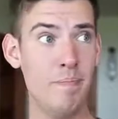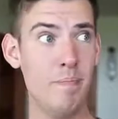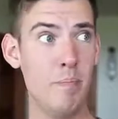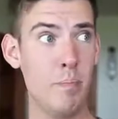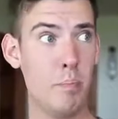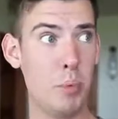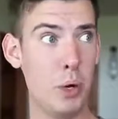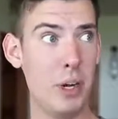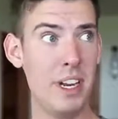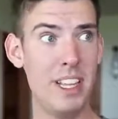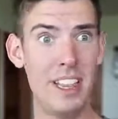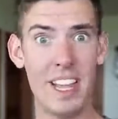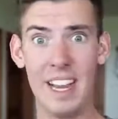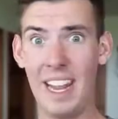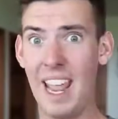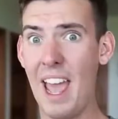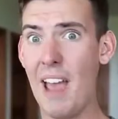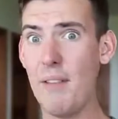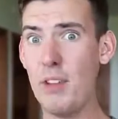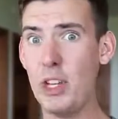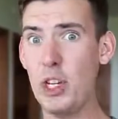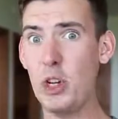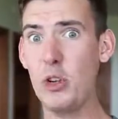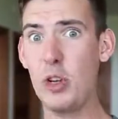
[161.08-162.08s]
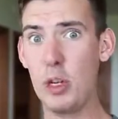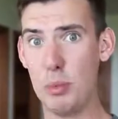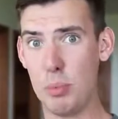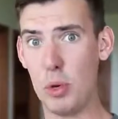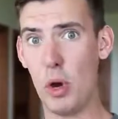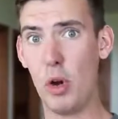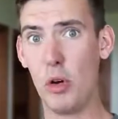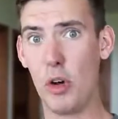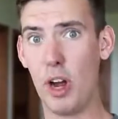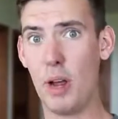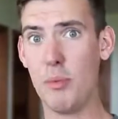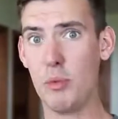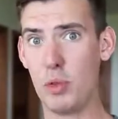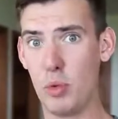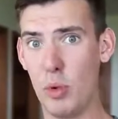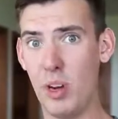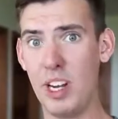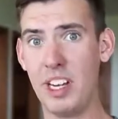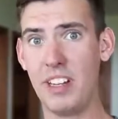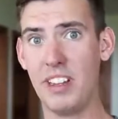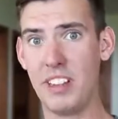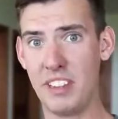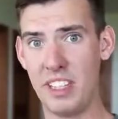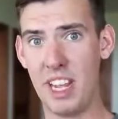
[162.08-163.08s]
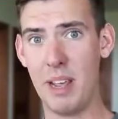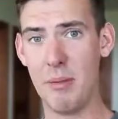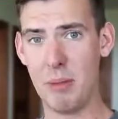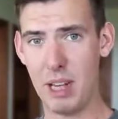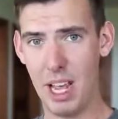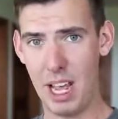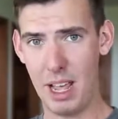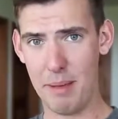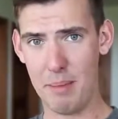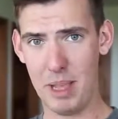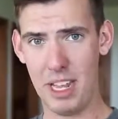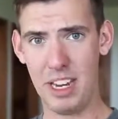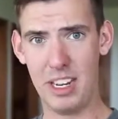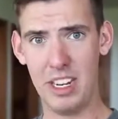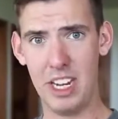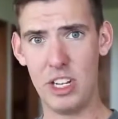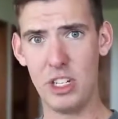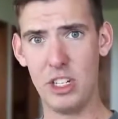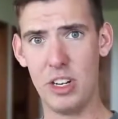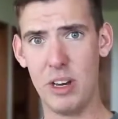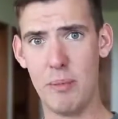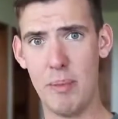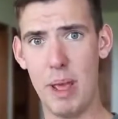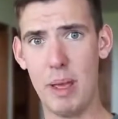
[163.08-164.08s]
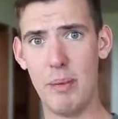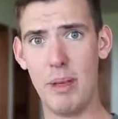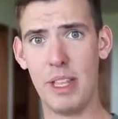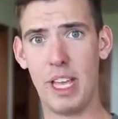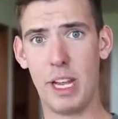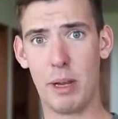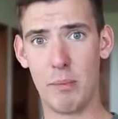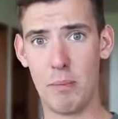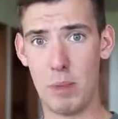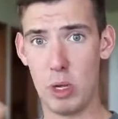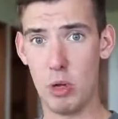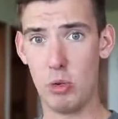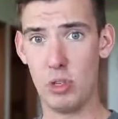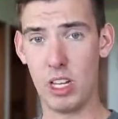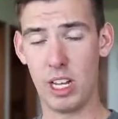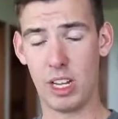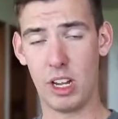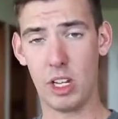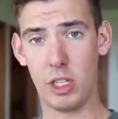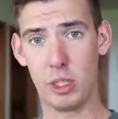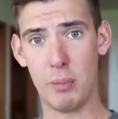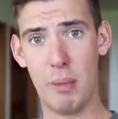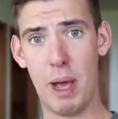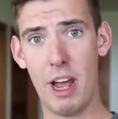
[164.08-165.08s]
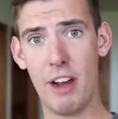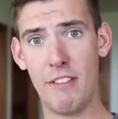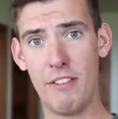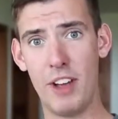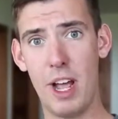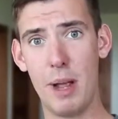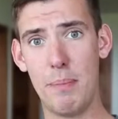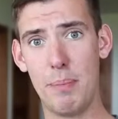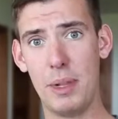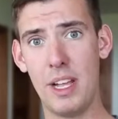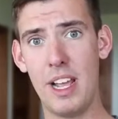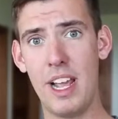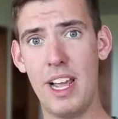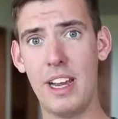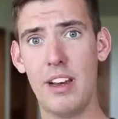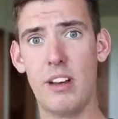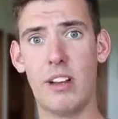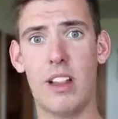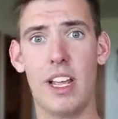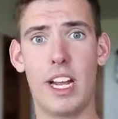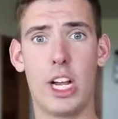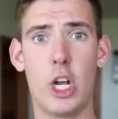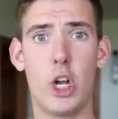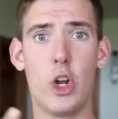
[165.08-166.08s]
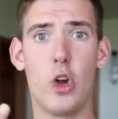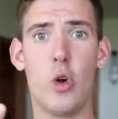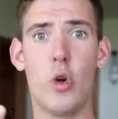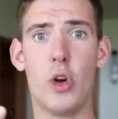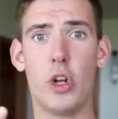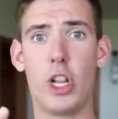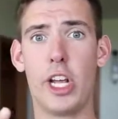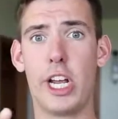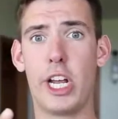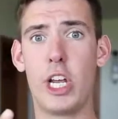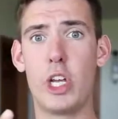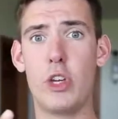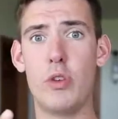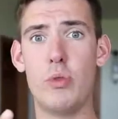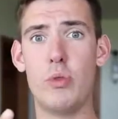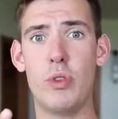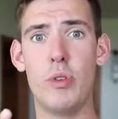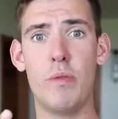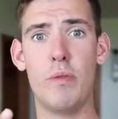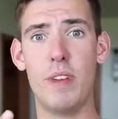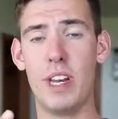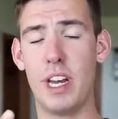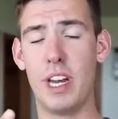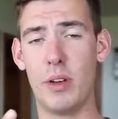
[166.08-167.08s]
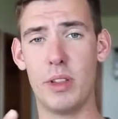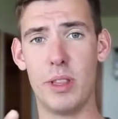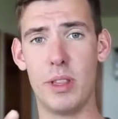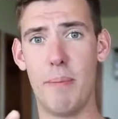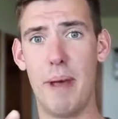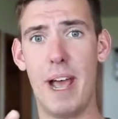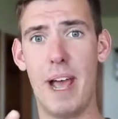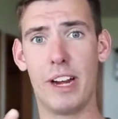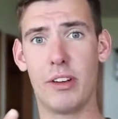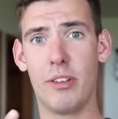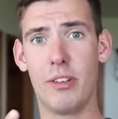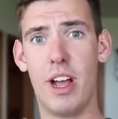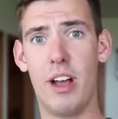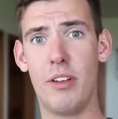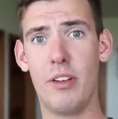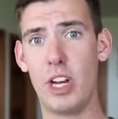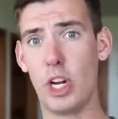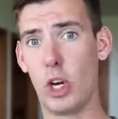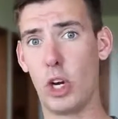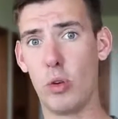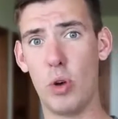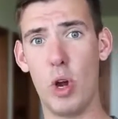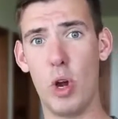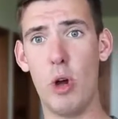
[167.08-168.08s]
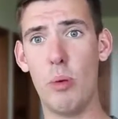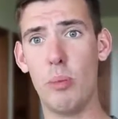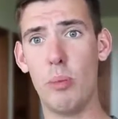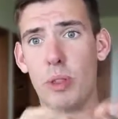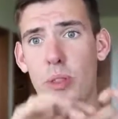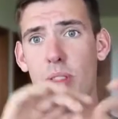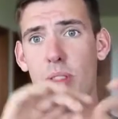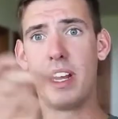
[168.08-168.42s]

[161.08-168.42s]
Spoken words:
pretty like heavy duty programs running at the same time, in addition to maybe like music on Spotify playing and like or like a YouTube video in the background in Chrome with